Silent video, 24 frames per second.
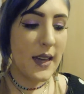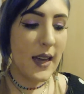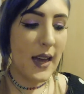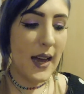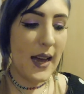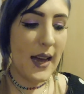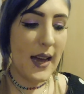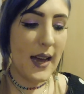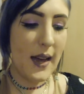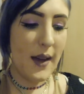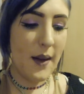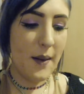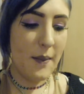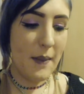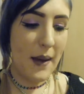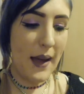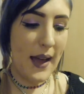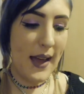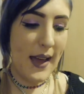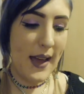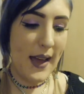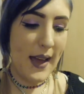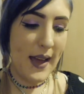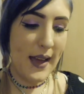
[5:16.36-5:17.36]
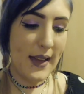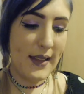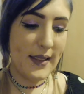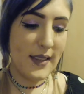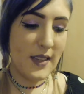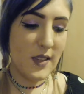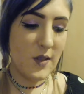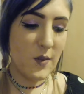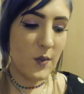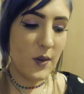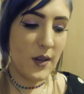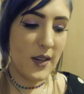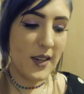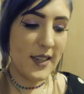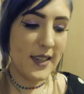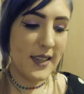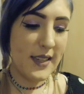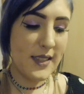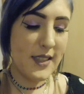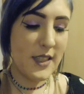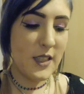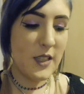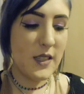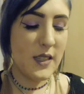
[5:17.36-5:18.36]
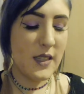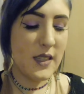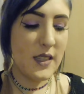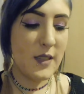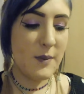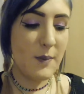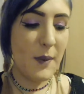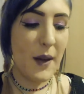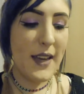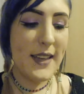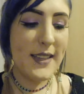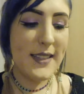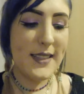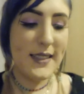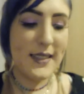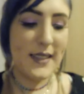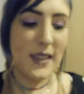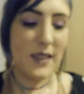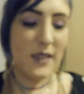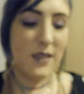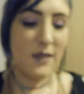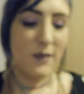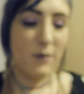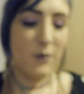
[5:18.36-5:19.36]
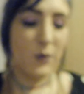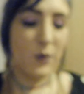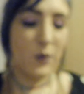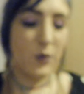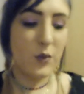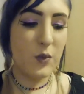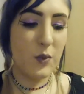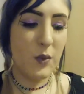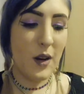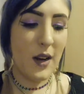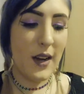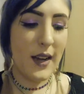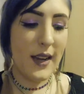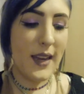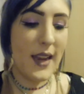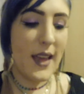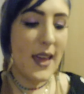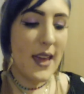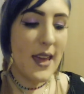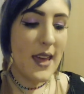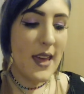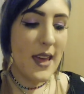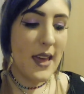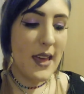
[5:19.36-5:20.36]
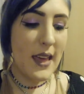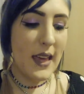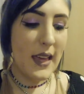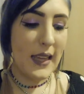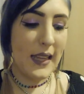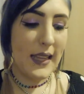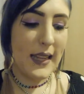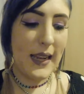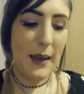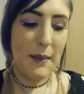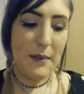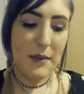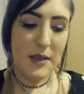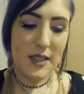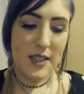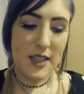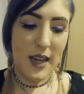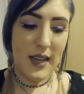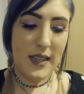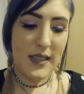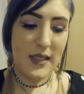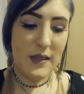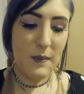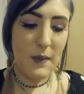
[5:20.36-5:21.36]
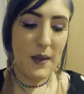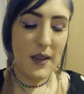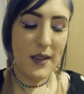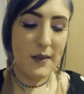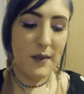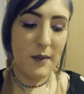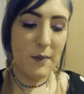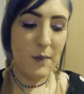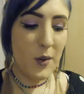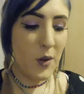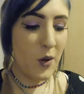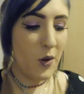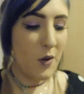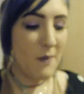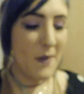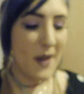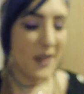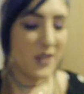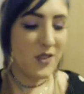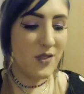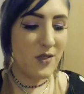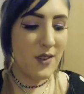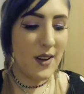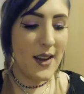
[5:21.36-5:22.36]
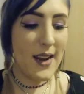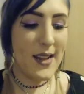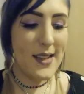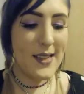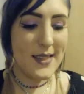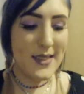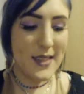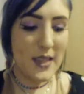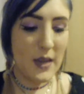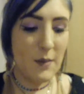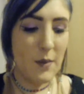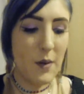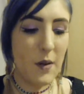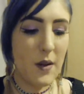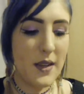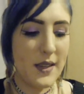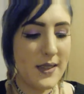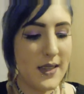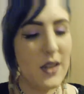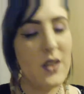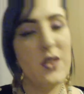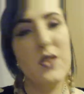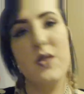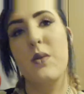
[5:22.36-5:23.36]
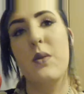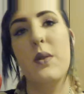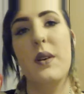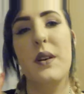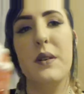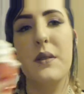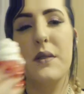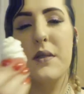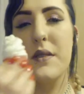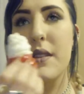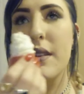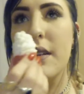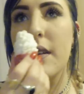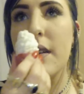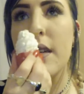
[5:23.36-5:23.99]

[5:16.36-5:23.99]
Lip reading: and this one is spicy scents of mulled wine and clementines mixed with pure mandarin and cinnamon essential oils.